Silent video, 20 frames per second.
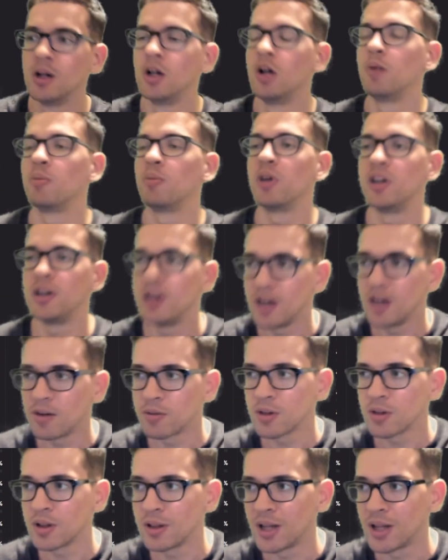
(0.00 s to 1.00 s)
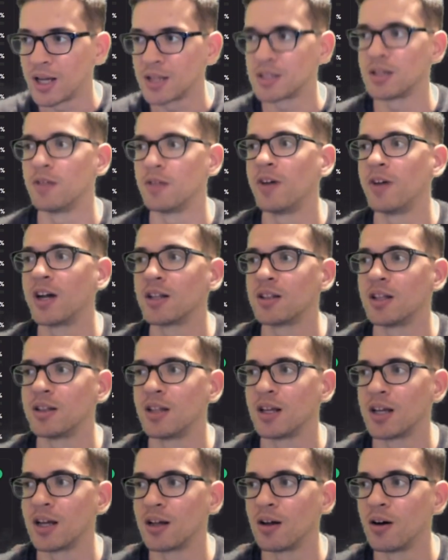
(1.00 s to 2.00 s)
But nevertheless, the fact that they
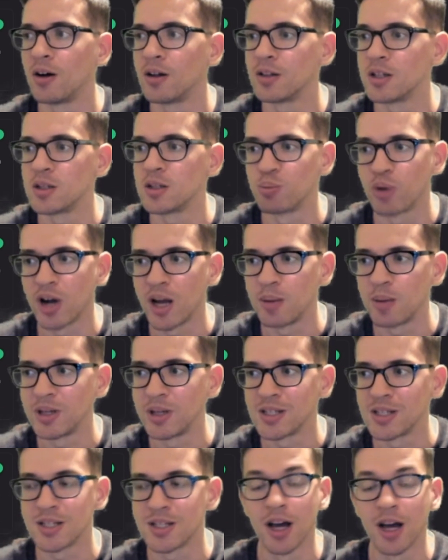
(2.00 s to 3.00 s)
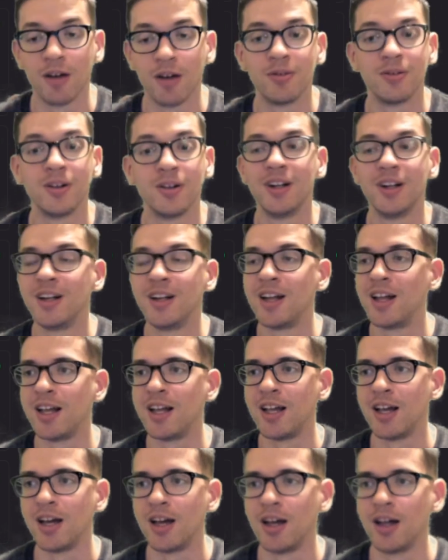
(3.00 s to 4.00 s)
got all this bribing stuff,
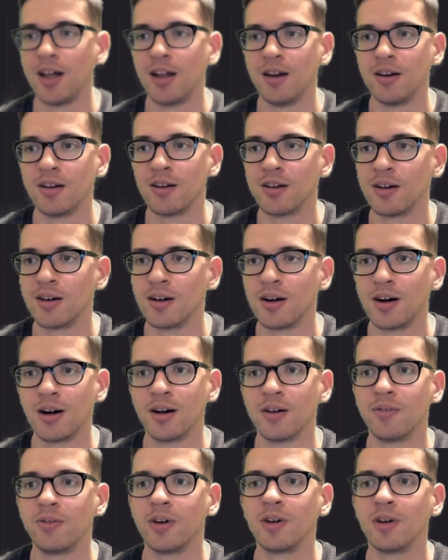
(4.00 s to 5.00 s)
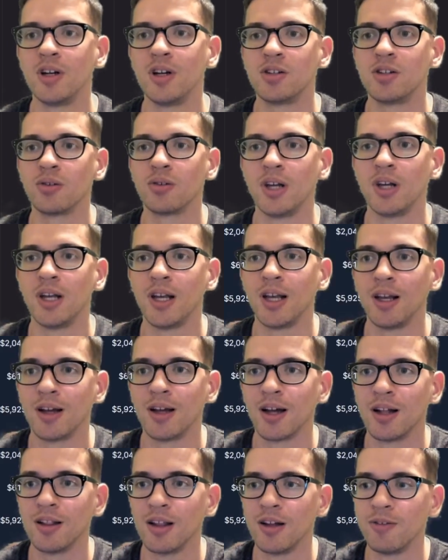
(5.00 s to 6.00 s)
and very intriguing. I
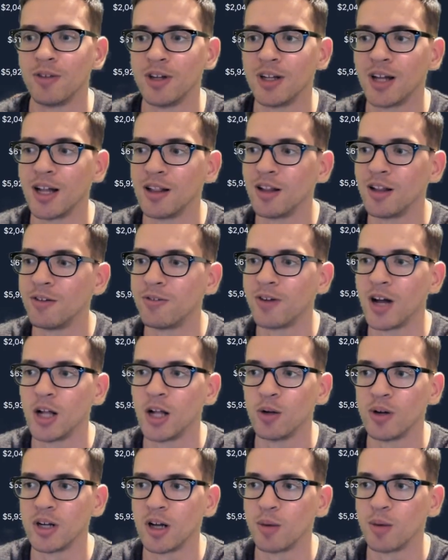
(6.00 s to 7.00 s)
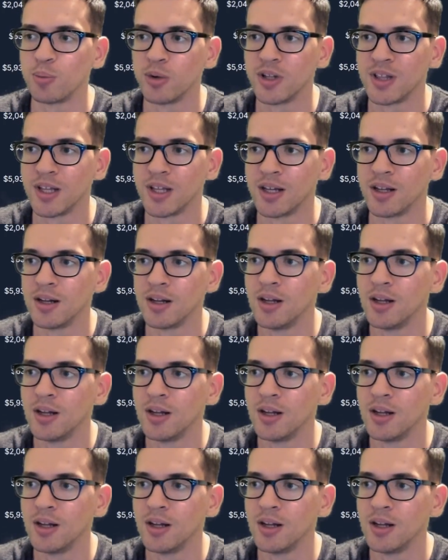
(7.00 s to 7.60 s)
love it. I love following up with it.